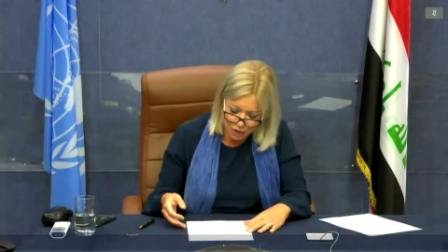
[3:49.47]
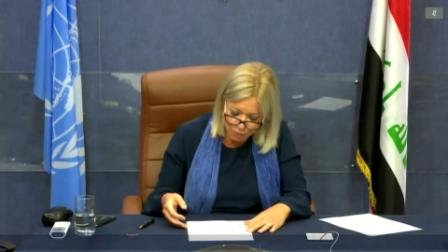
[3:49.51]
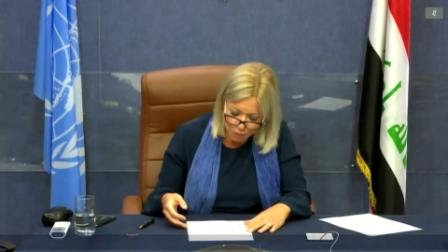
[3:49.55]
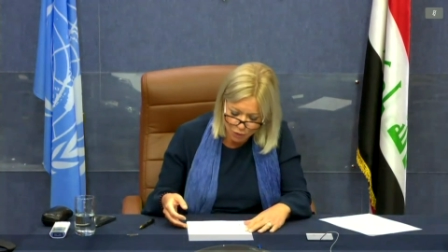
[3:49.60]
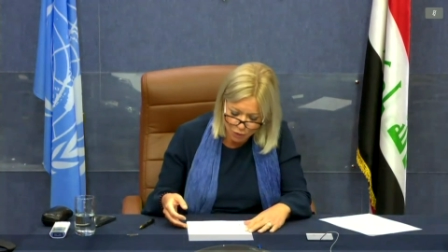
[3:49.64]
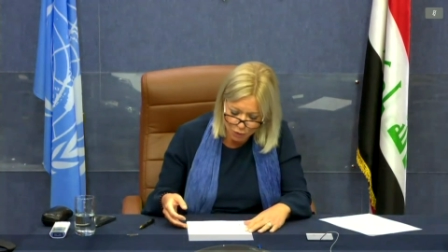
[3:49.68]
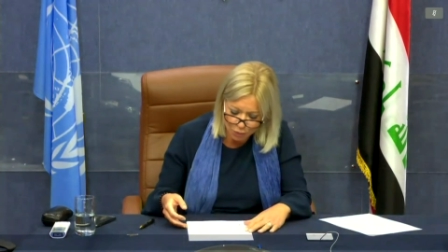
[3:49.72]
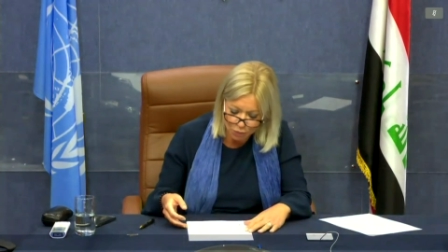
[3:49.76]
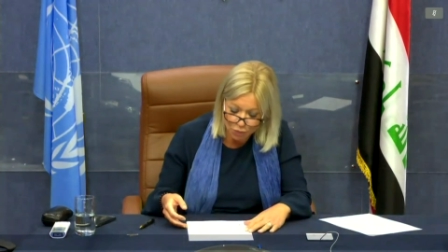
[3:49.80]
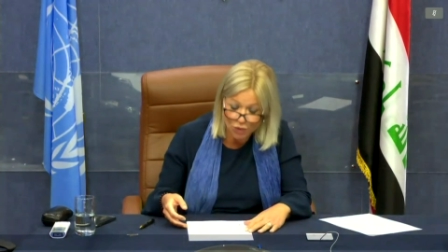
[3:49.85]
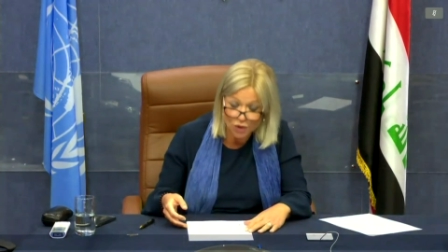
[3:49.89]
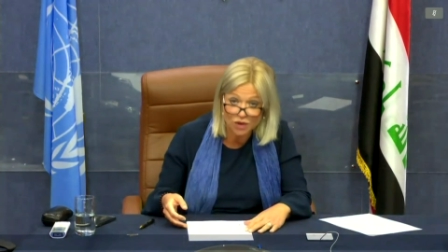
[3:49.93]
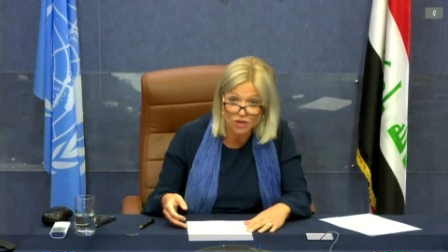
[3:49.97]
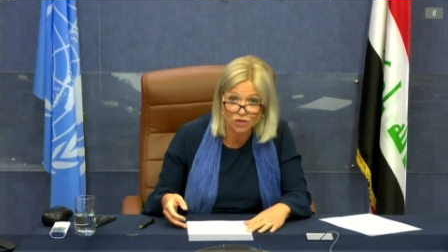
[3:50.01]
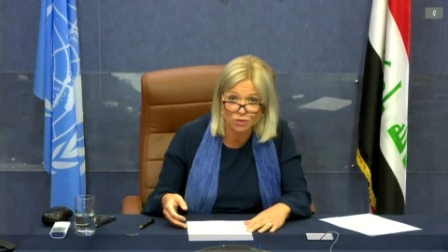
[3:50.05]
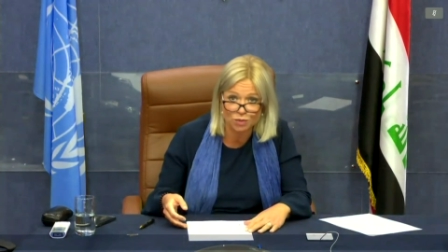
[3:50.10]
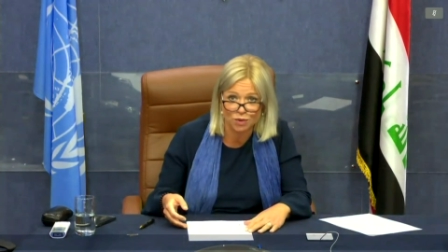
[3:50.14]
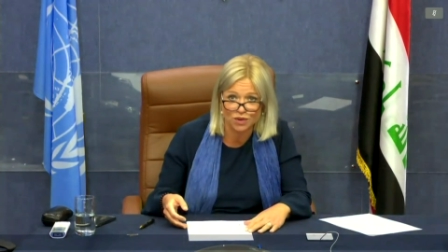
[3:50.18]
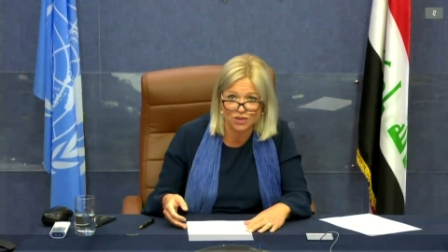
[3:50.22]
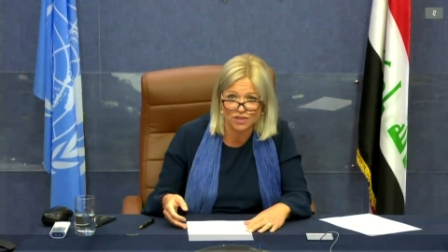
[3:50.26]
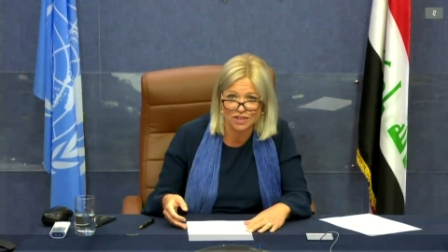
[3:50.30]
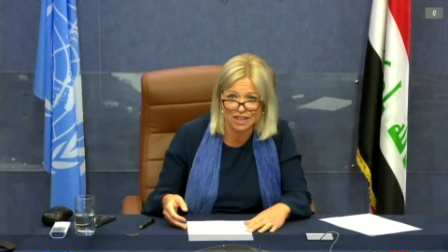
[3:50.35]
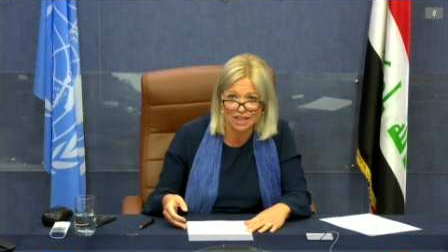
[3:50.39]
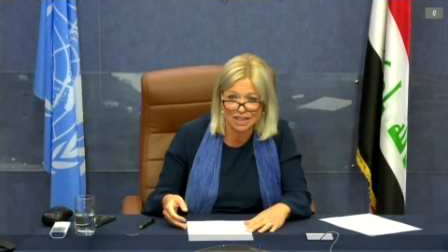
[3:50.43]
a more
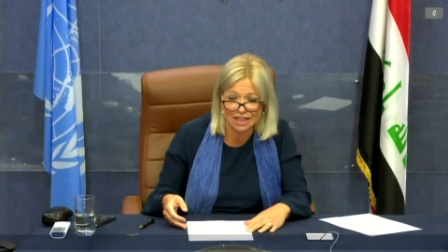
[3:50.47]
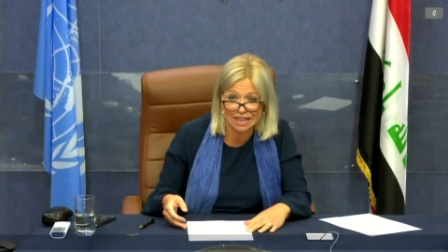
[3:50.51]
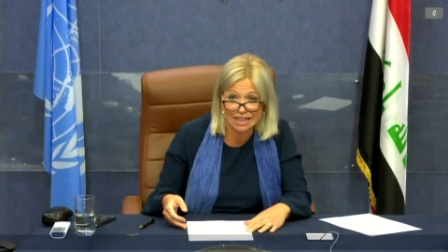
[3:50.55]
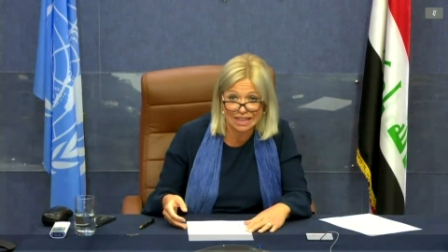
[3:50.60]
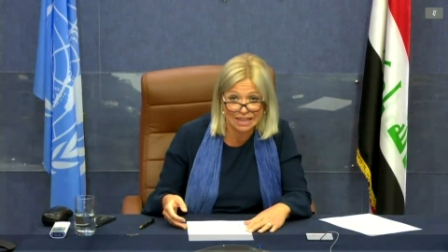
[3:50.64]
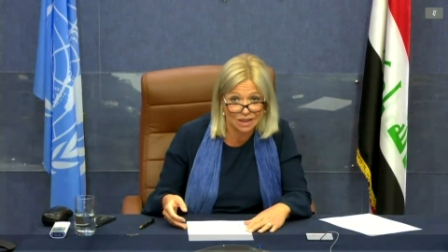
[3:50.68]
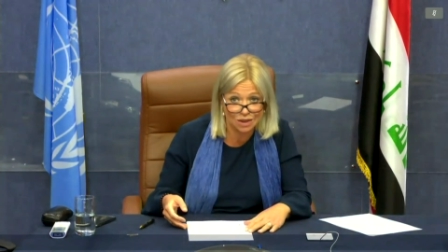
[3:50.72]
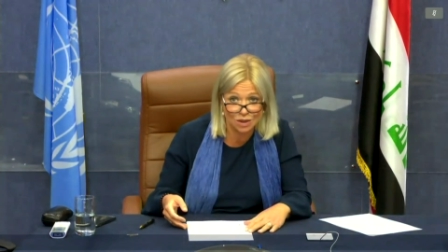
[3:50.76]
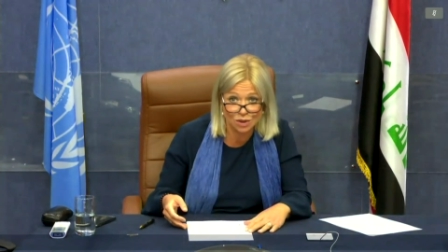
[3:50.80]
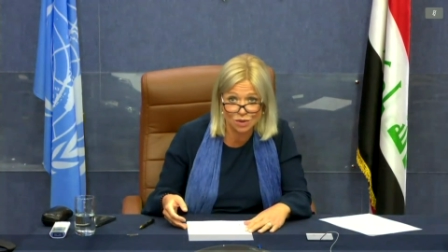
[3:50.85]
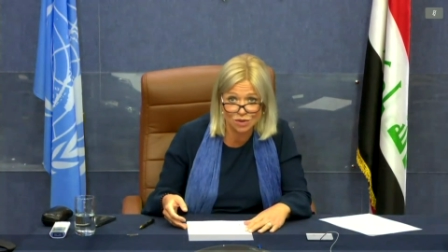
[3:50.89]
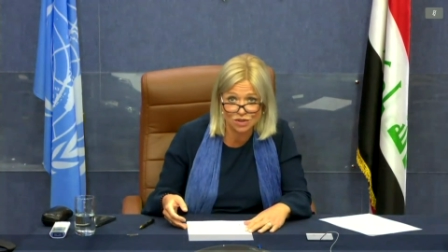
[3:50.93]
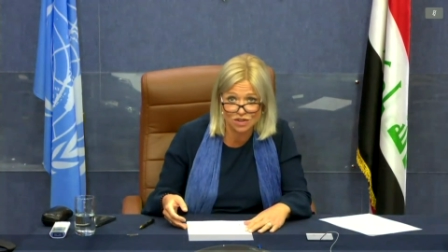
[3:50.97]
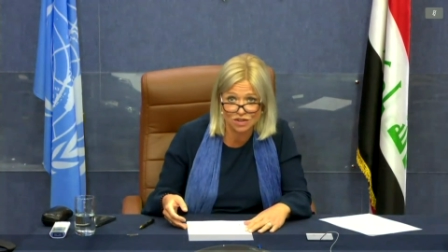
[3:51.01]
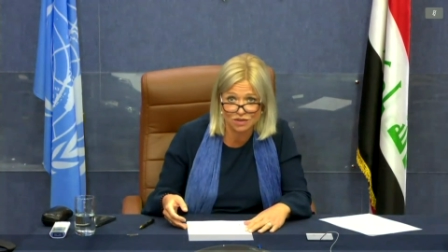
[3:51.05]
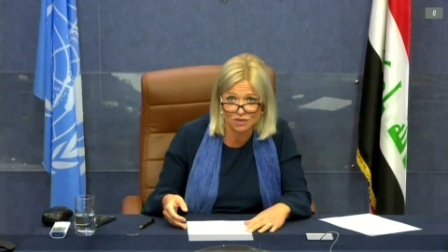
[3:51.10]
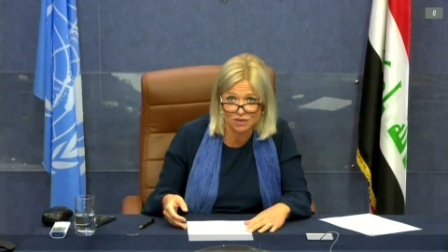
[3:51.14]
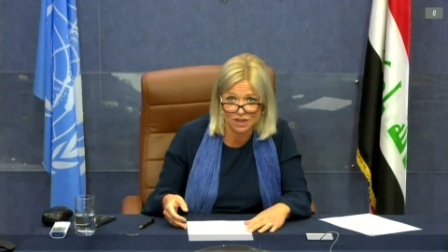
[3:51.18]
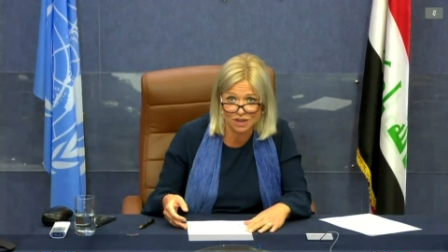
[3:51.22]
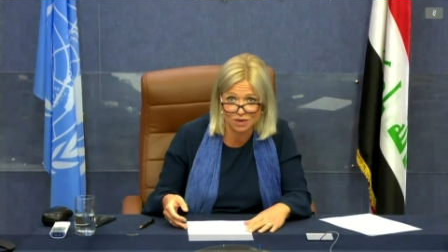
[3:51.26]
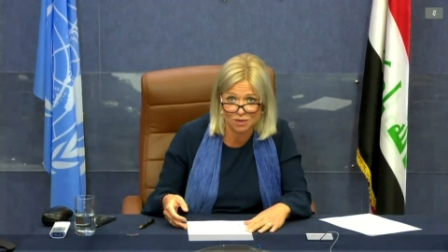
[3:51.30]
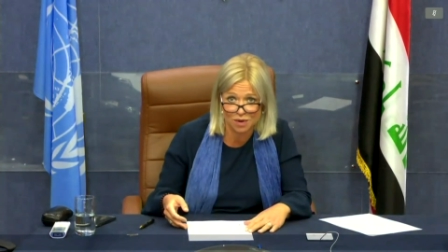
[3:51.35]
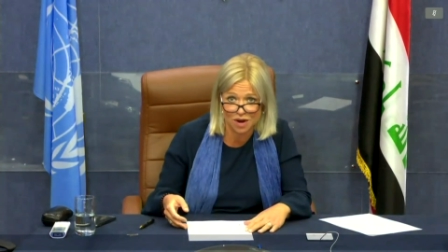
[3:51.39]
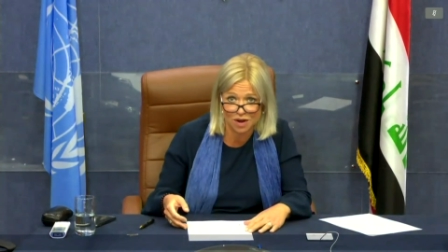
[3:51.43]
prosperous and
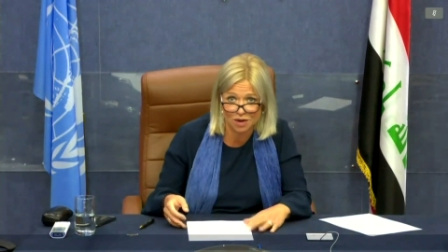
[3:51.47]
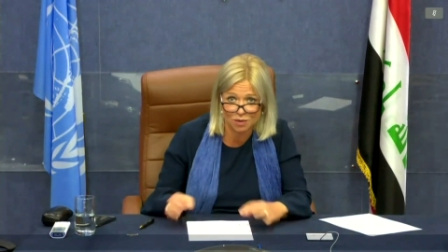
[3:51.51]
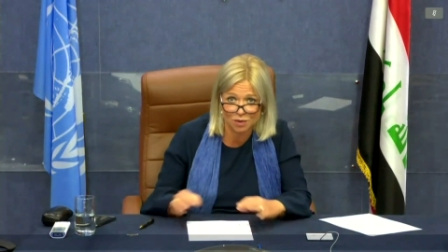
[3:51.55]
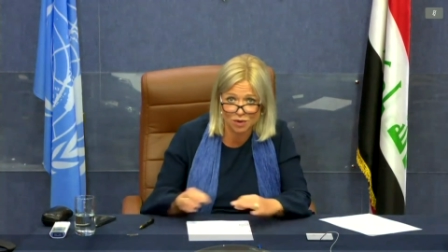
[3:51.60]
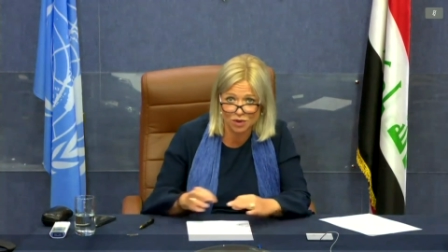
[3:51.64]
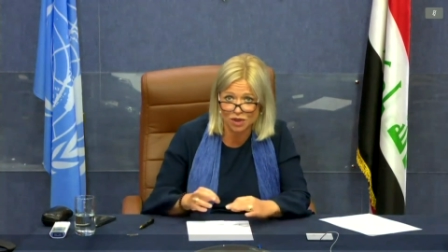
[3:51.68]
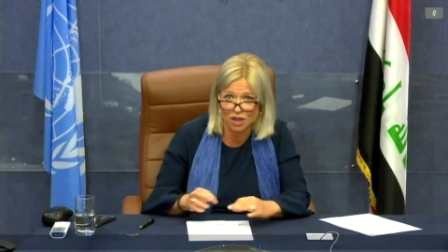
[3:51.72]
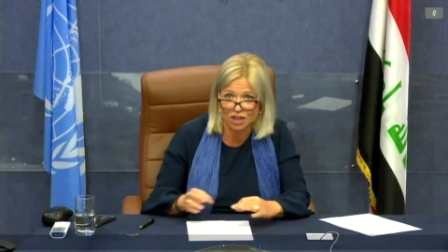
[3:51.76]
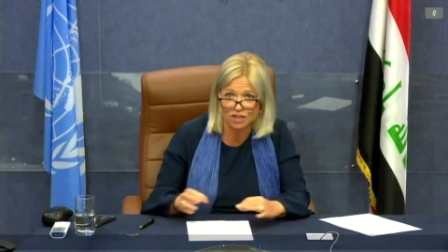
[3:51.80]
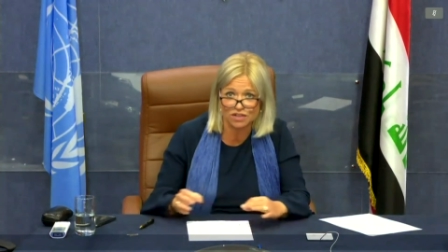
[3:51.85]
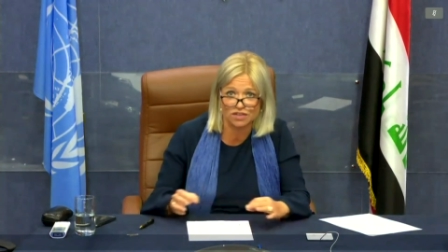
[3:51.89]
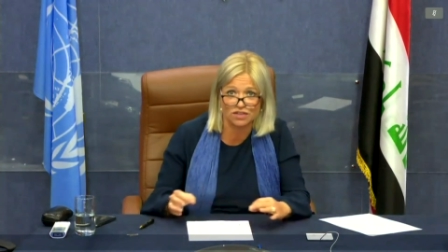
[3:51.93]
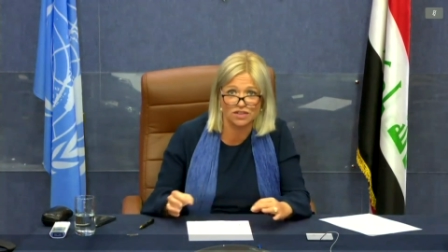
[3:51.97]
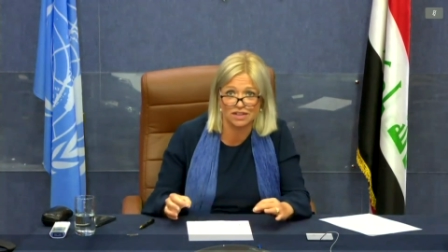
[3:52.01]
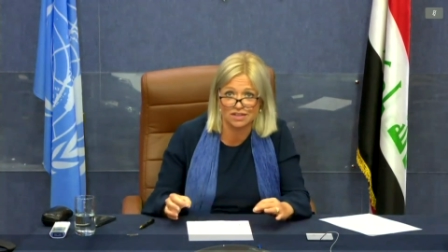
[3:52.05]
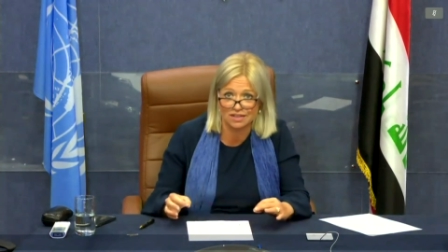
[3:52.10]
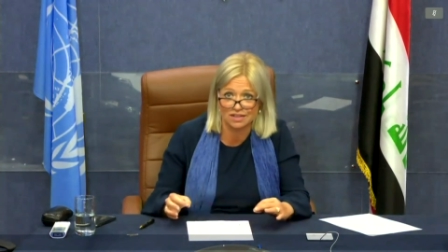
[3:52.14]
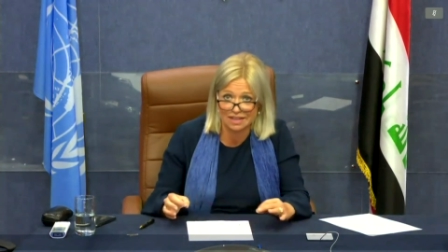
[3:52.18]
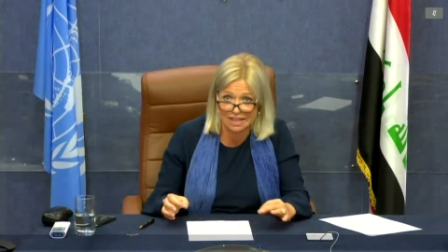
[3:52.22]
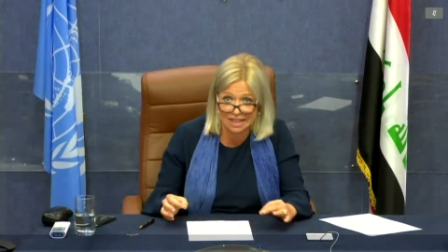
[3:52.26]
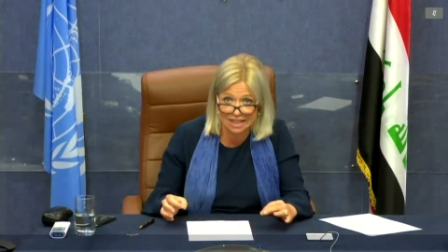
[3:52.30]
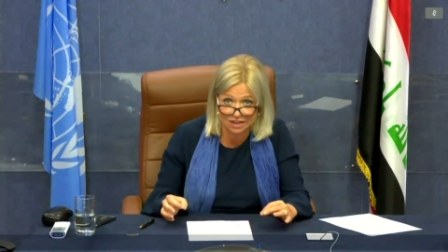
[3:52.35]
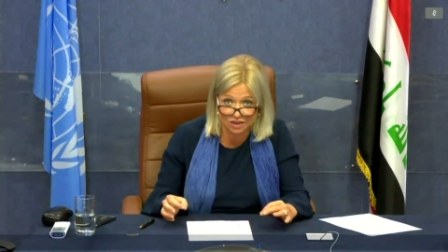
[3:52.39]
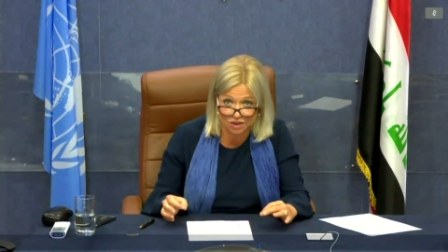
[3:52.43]
inclusive Iraq will not
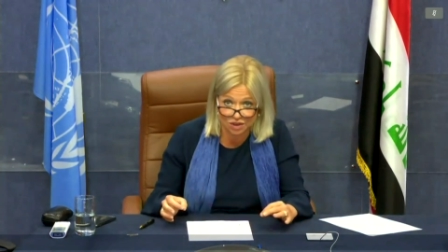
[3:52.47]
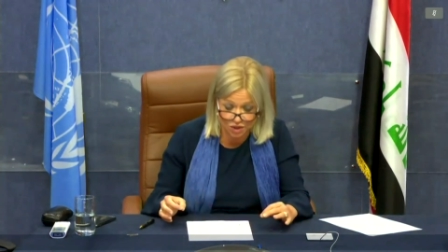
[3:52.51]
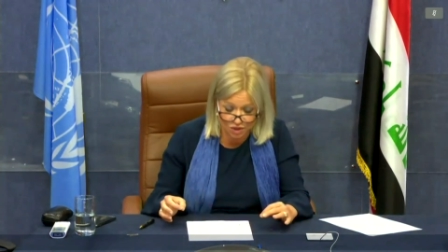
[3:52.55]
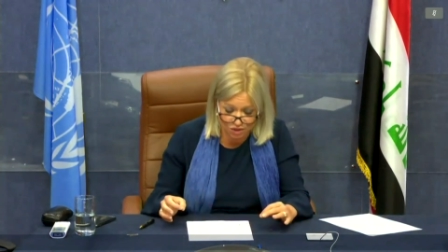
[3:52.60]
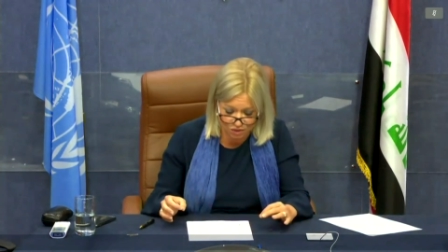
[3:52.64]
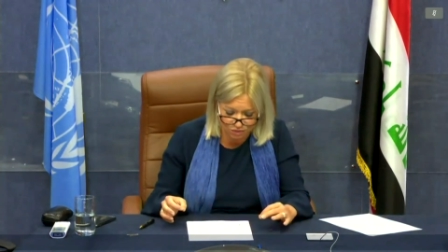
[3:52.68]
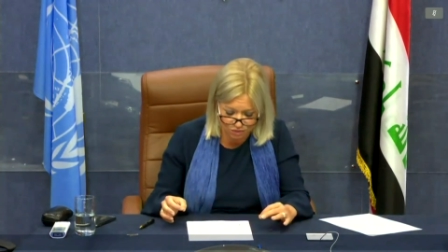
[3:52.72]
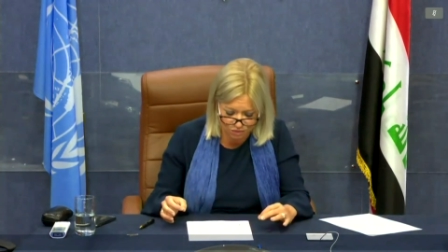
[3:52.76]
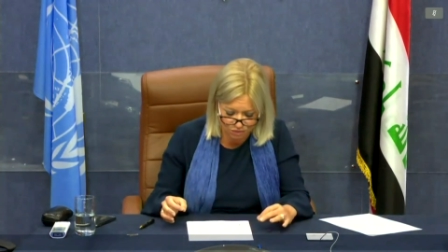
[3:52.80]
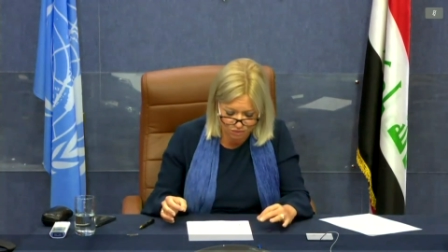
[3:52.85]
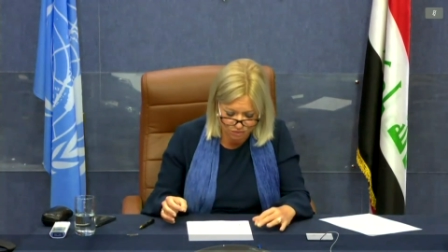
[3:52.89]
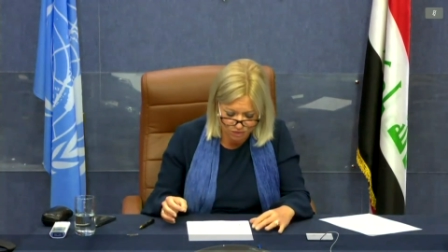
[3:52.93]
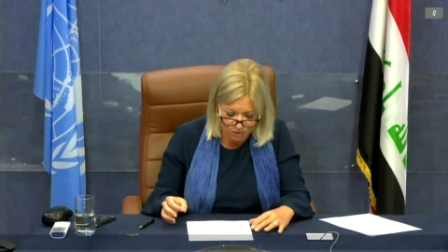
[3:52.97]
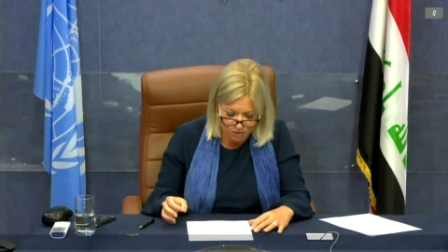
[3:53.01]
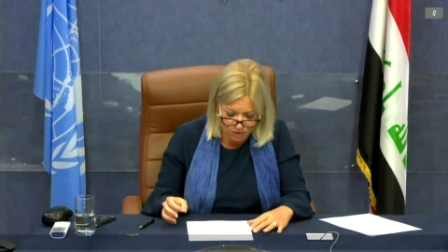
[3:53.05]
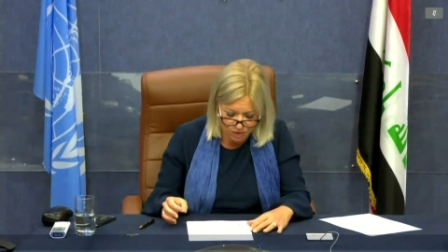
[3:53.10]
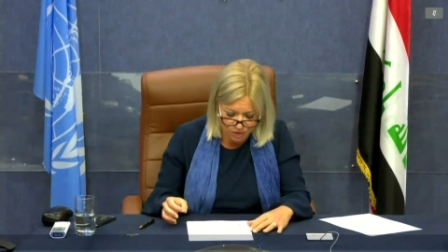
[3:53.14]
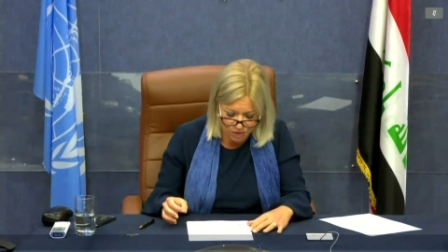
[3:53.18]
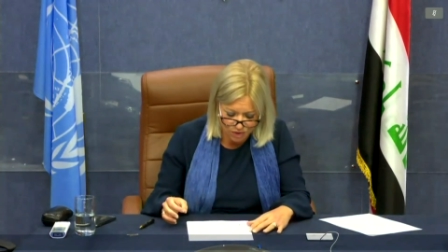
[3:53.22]
just let go.